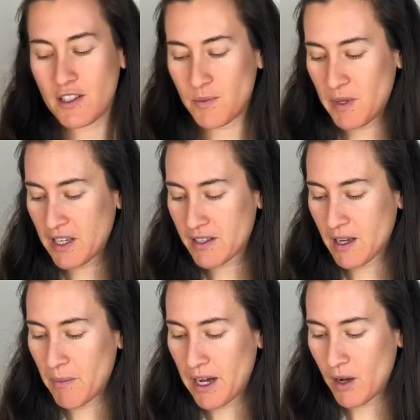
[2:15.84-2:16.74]
speaks
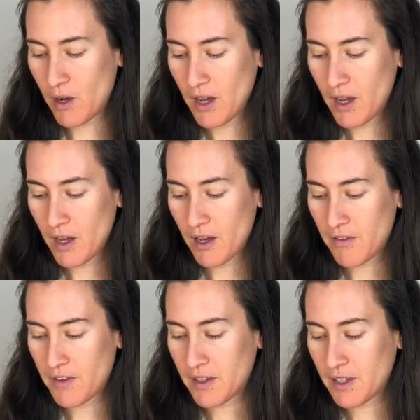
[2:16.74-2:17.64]
about a
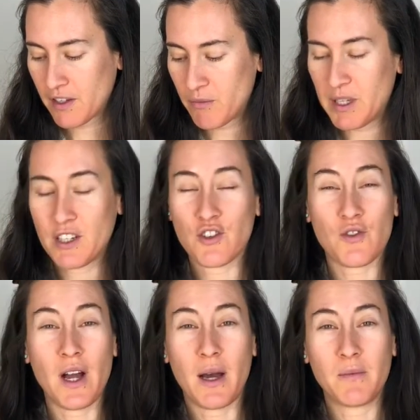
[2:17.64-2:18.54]
feeling of being
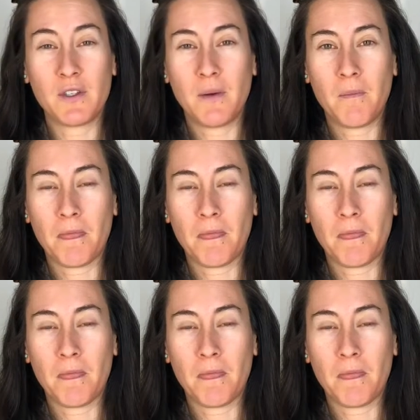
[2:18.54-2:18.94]
trapped.